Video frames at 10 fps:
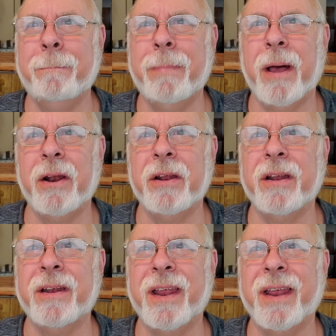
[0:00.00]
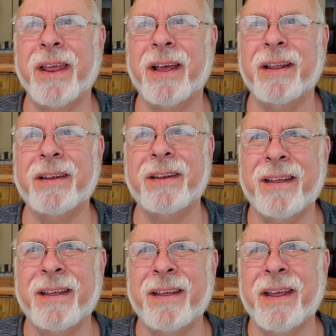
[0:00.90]
Better than takeout.
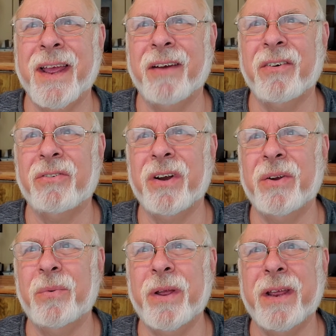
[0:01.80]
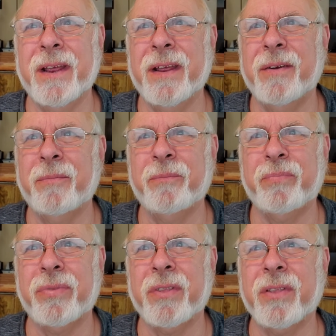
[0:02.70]
Have a great week.
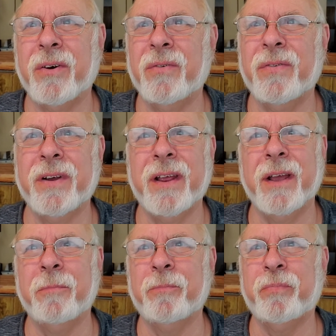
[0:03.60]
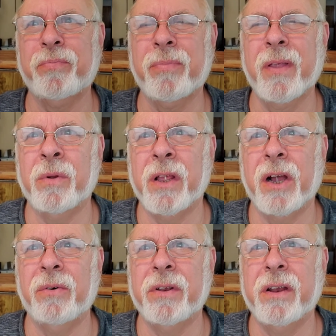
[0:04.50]
Don't forget, when the
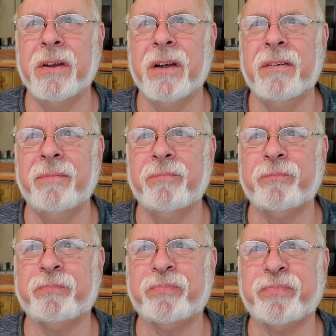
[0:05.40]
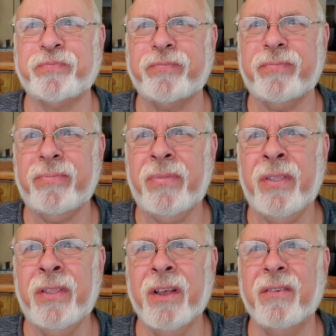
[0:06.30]
going gets tough,
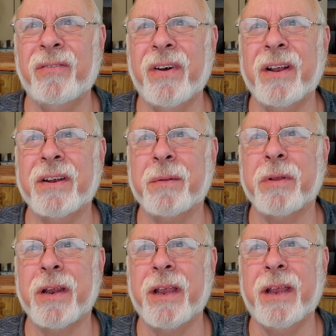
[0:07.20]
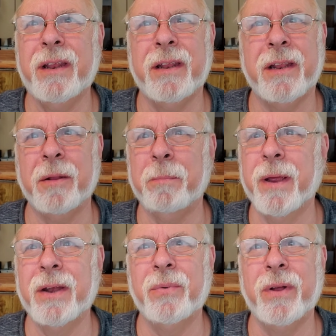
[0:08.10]
it's tough to find something to eat. And the
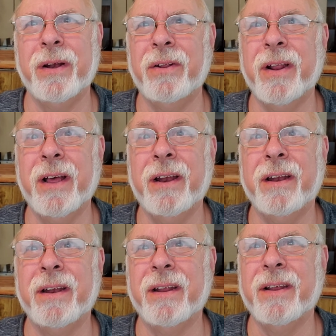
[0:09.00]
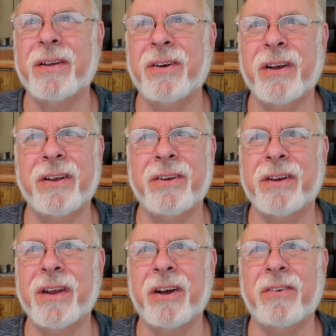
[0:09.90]
best way to do that is to cook it
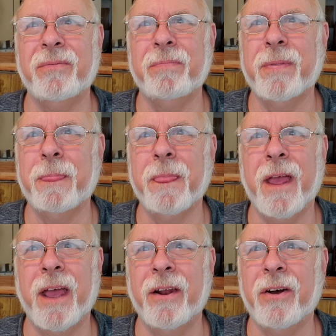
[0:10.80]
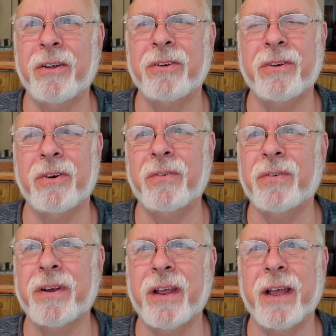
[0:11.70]
yourself. And also, don't
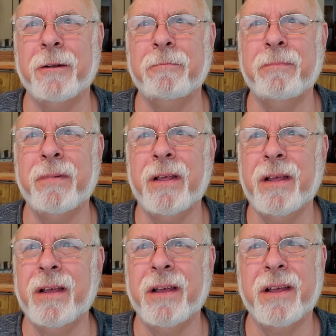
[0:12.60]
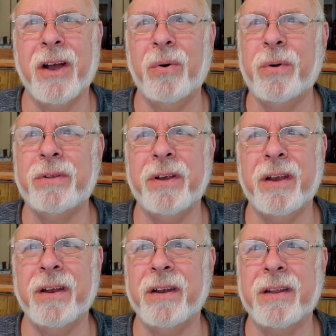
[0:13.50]
forget, go with
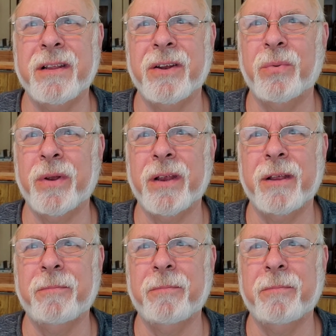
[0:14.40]
Jesus this week.